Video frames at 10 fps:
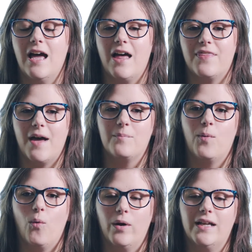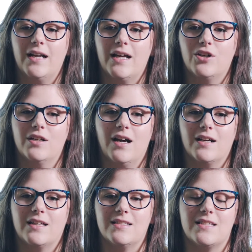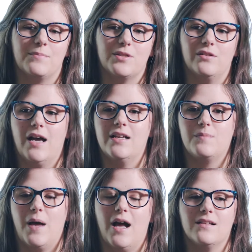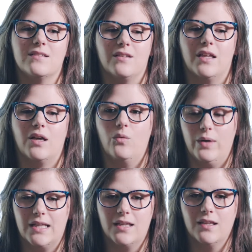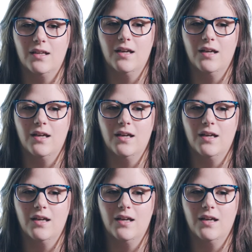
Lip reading: at that point I could not conceptualize past like a week.